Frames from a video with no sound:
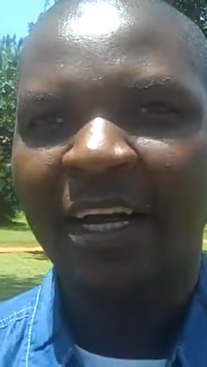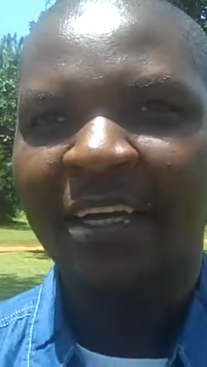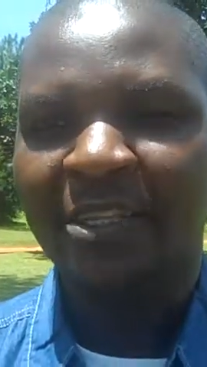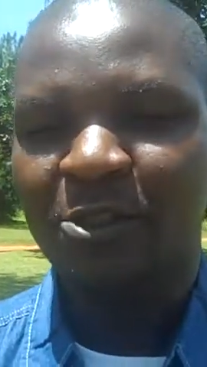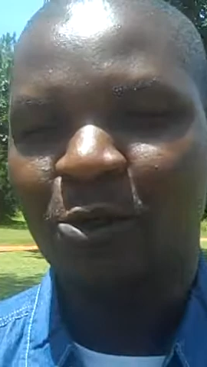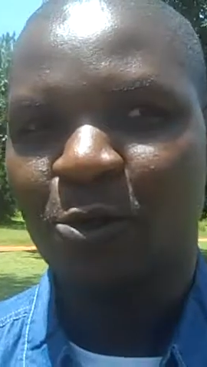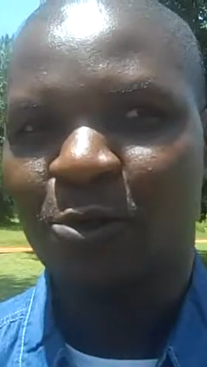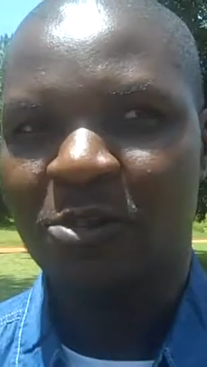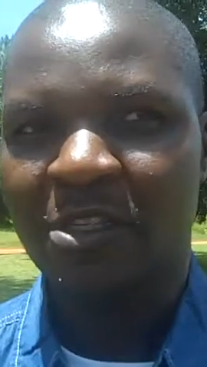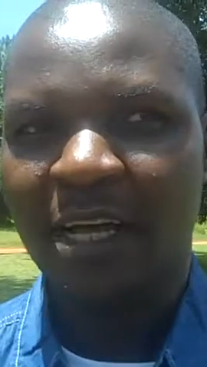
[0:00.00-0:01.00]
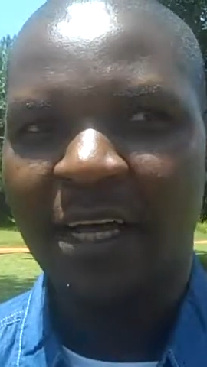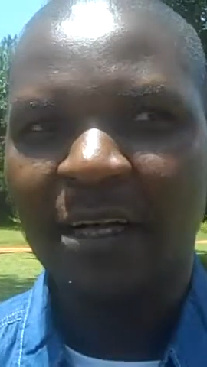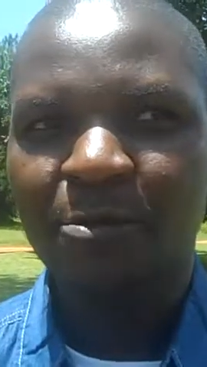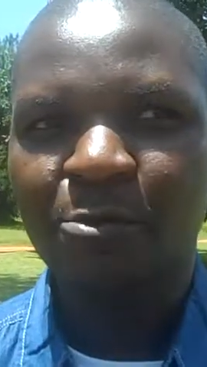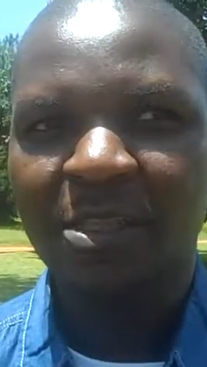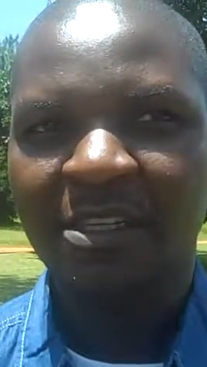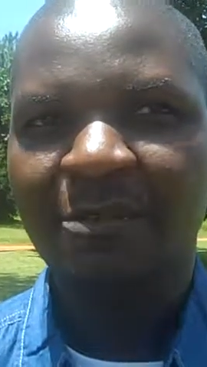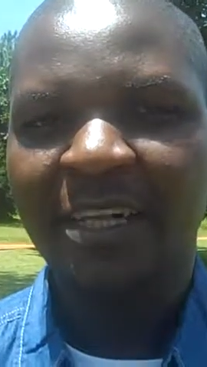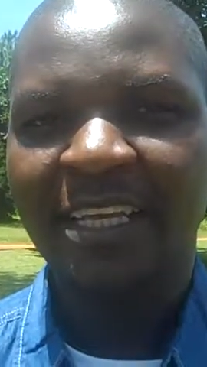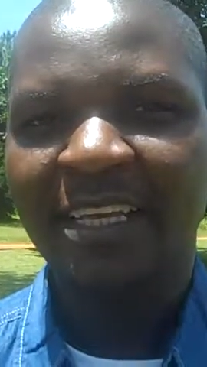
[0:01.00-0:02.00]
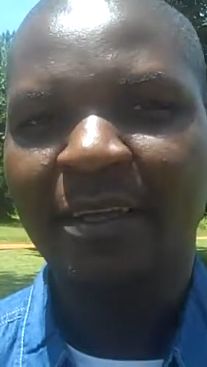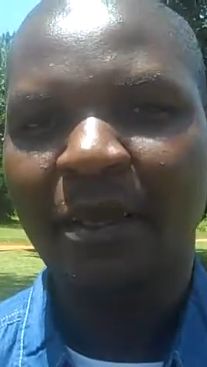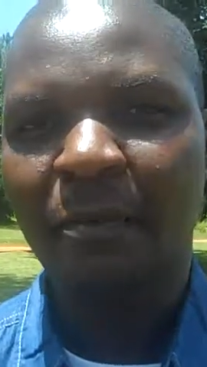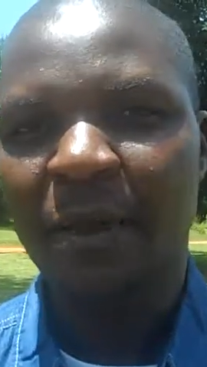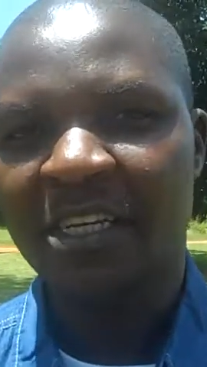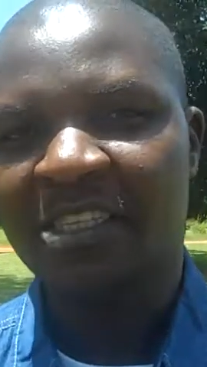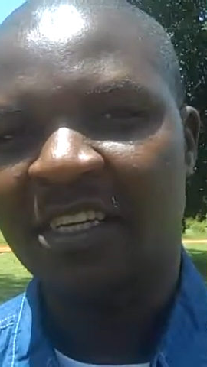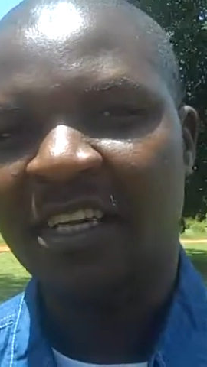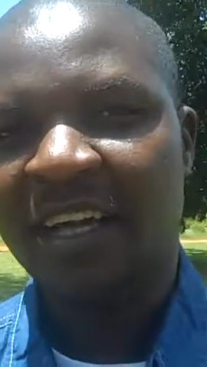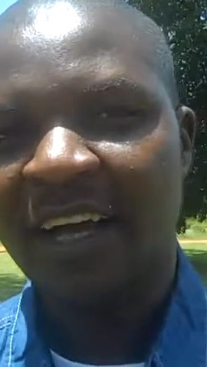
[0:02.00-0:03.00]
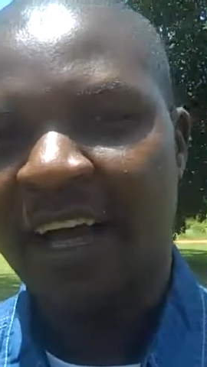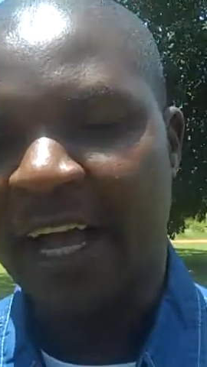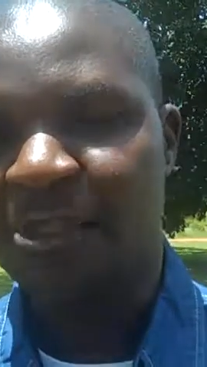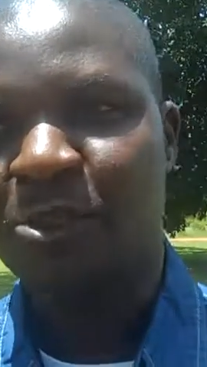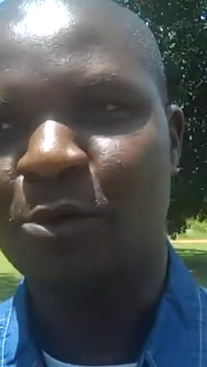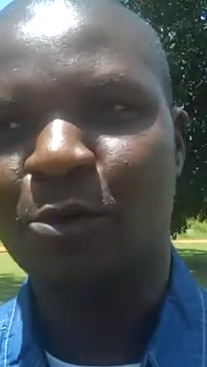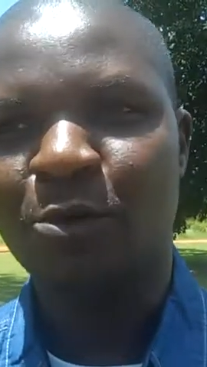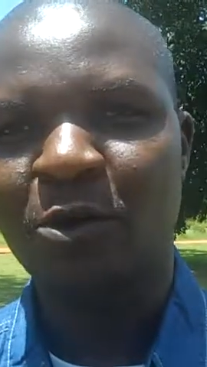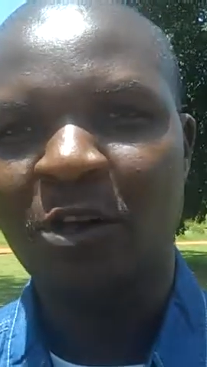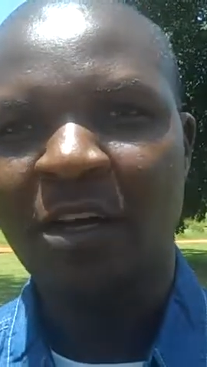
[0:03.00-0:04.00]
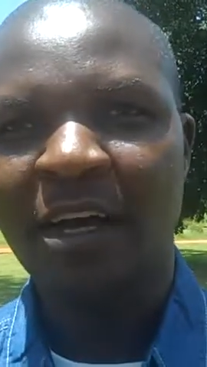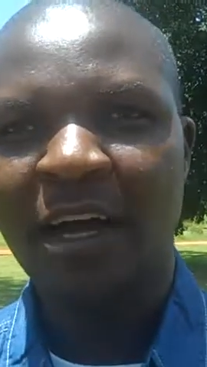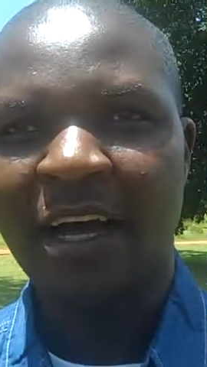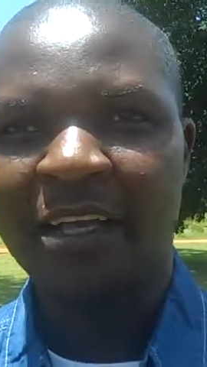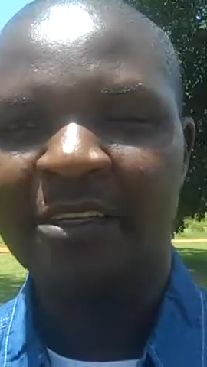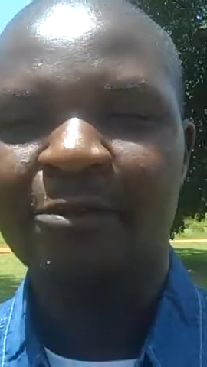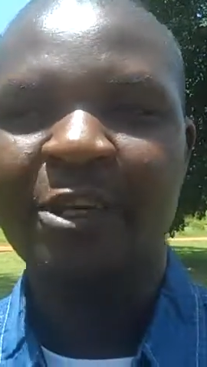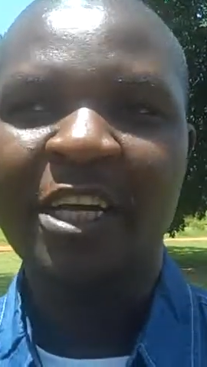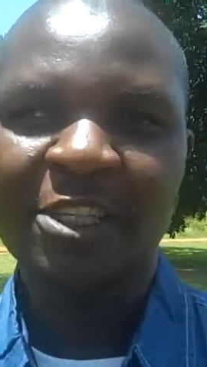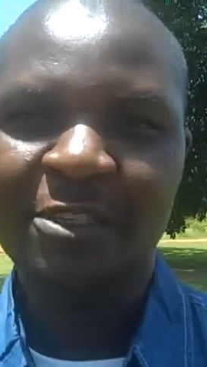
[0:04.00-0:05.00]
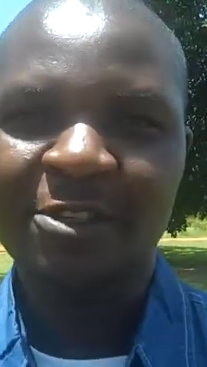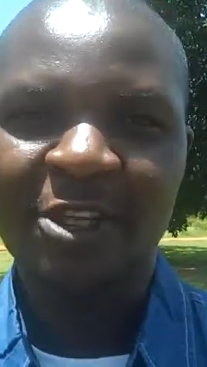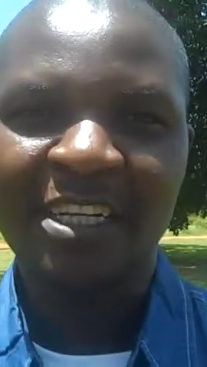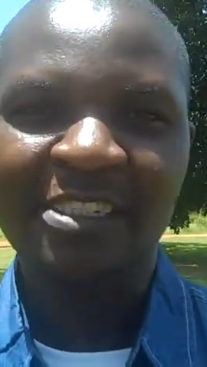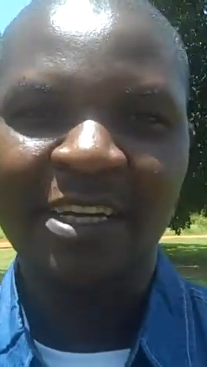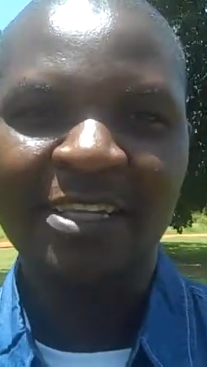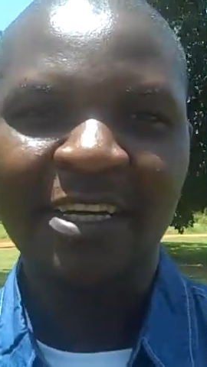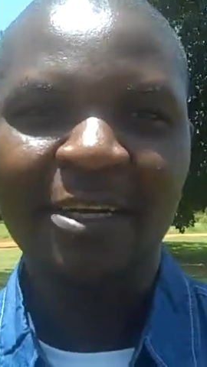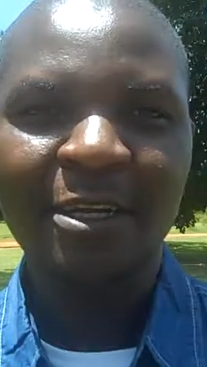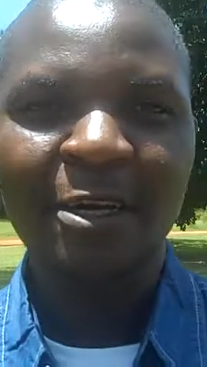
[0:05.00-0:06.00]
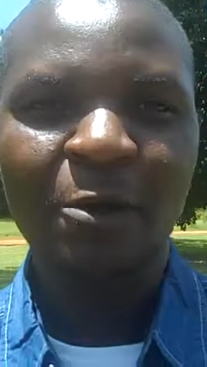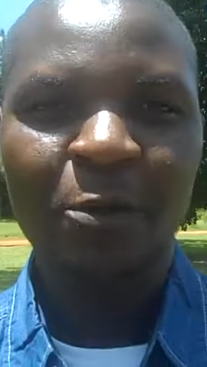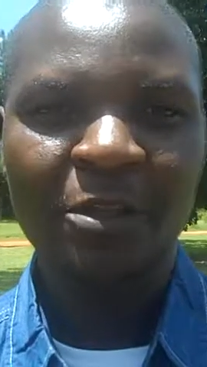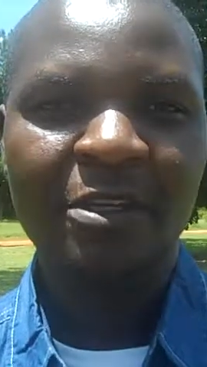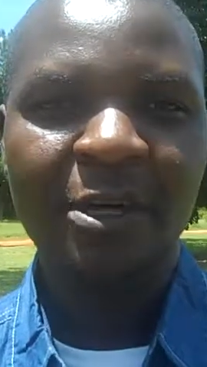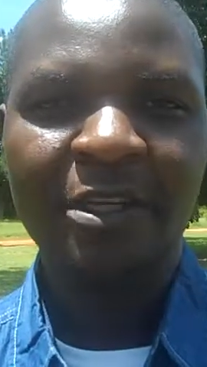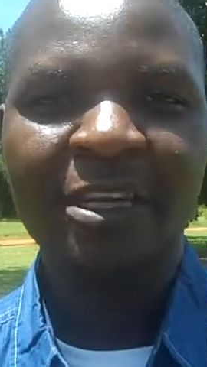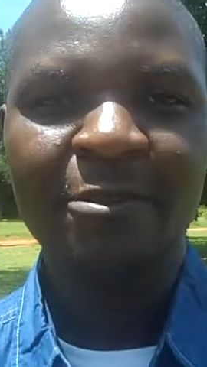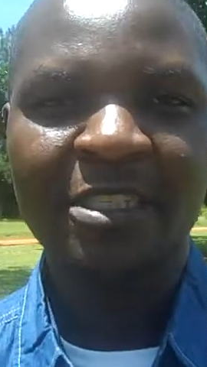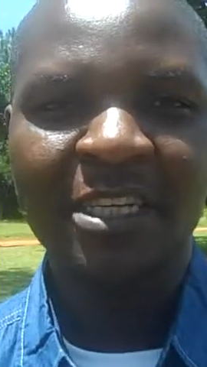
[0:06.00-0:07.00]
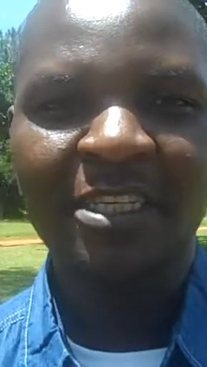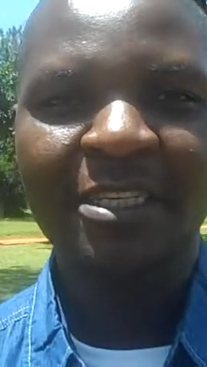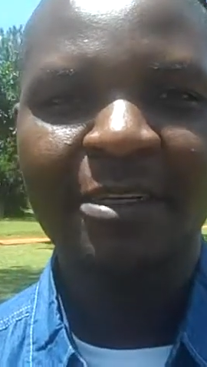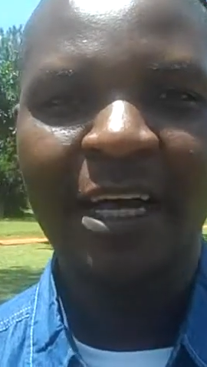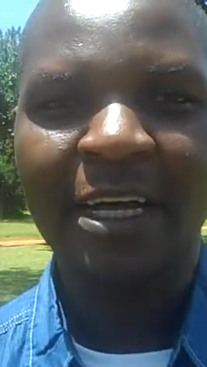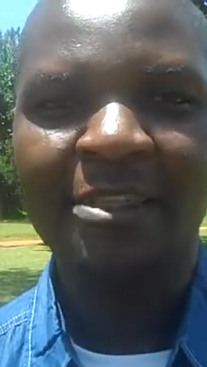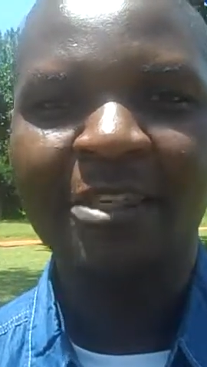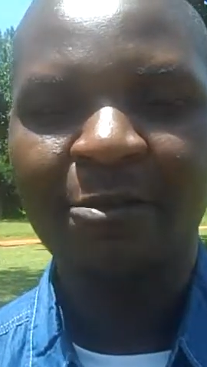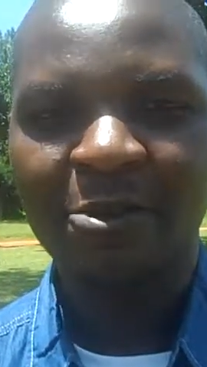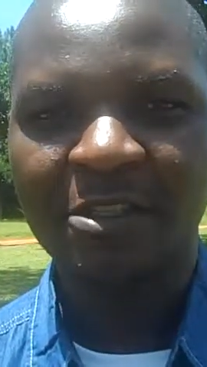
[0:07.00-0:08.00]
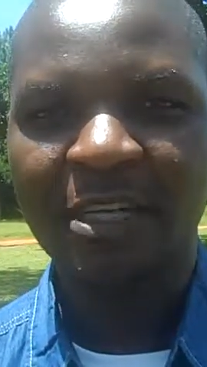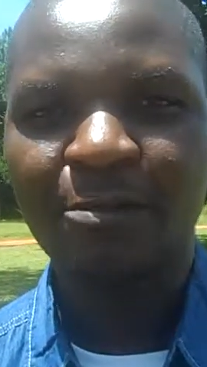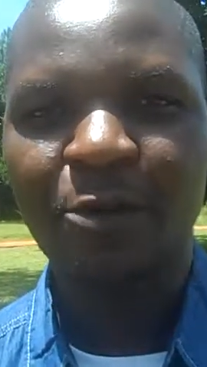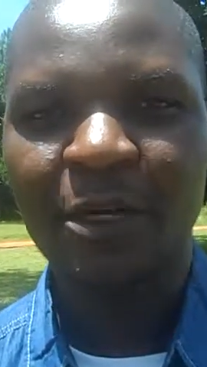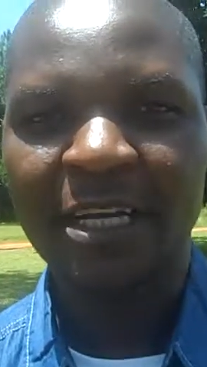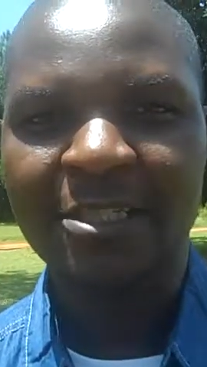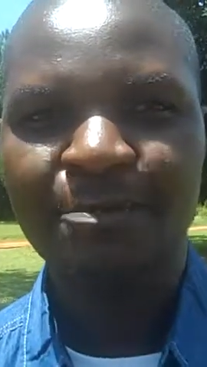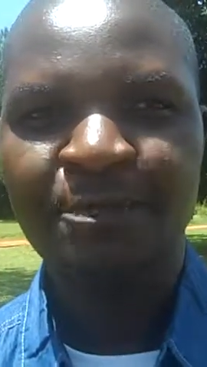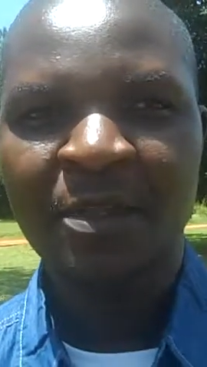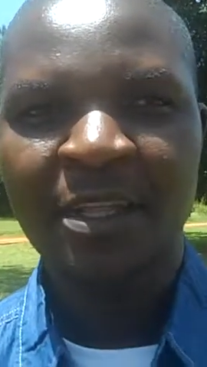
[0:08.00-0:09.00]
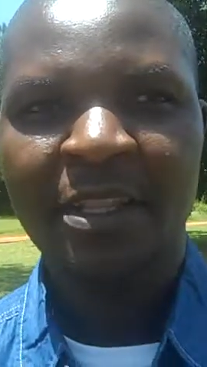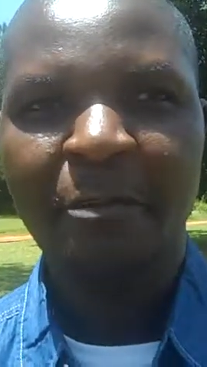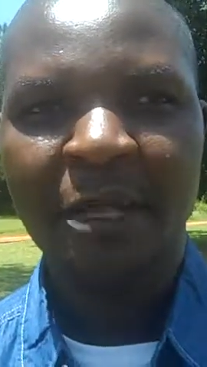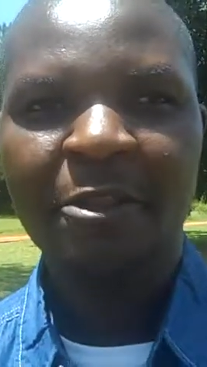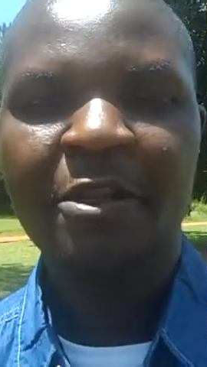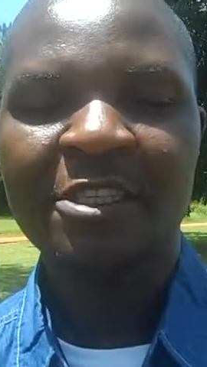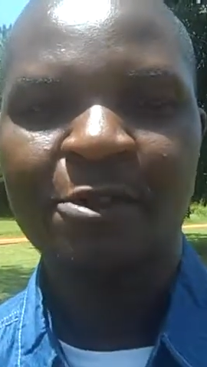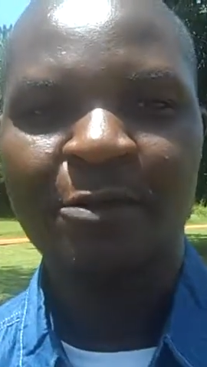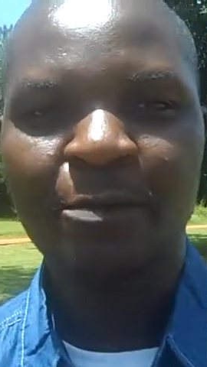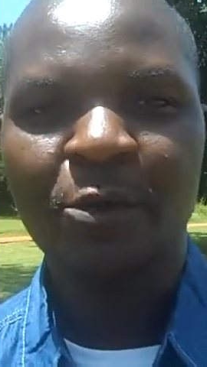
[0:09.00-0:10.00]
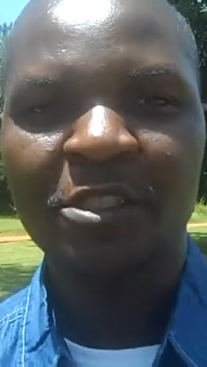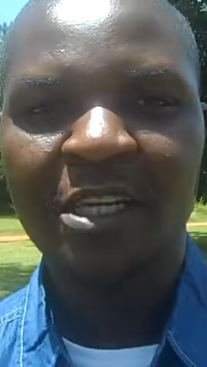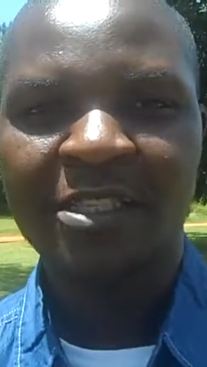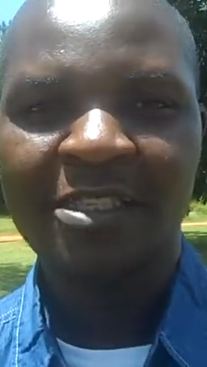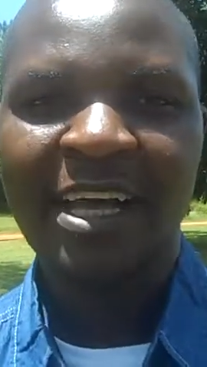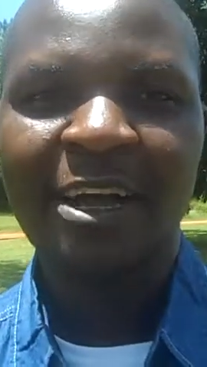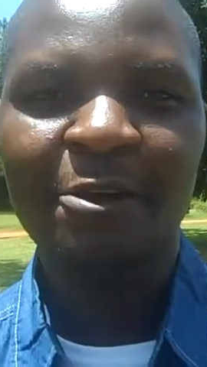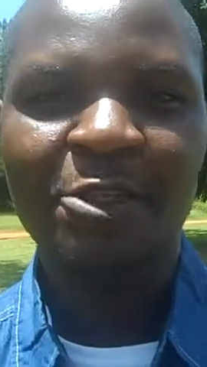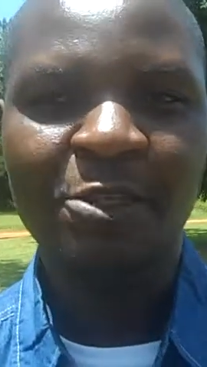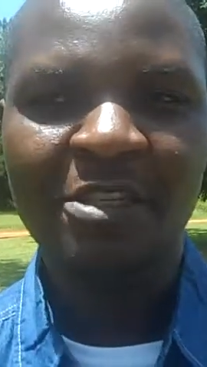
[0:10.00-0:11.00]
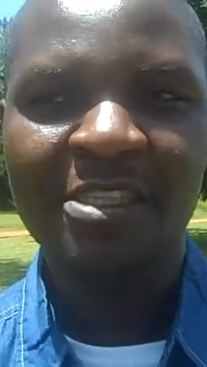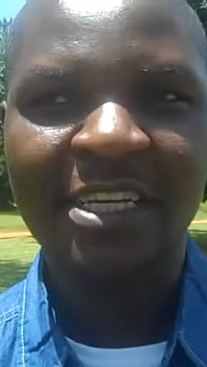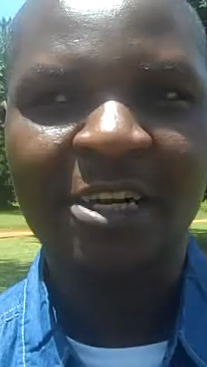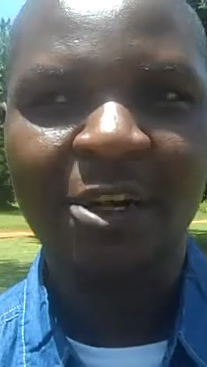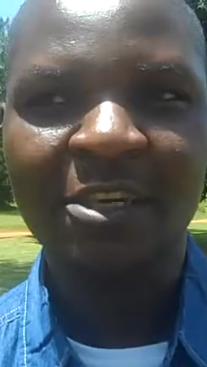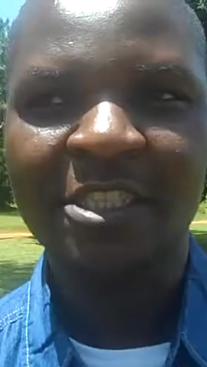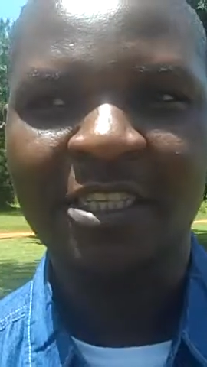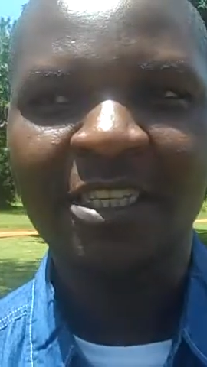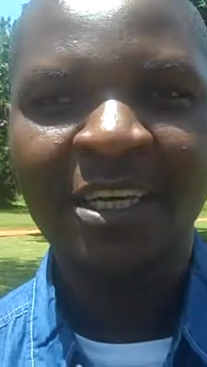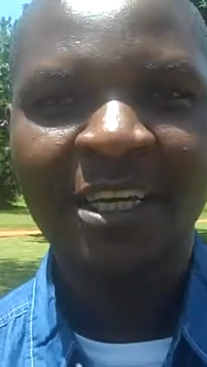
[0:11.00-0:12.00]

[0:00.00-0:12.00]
in schools, specifically basic, high school, and vocational training center with career-related services and products. The main thrust of the project is how it uses technology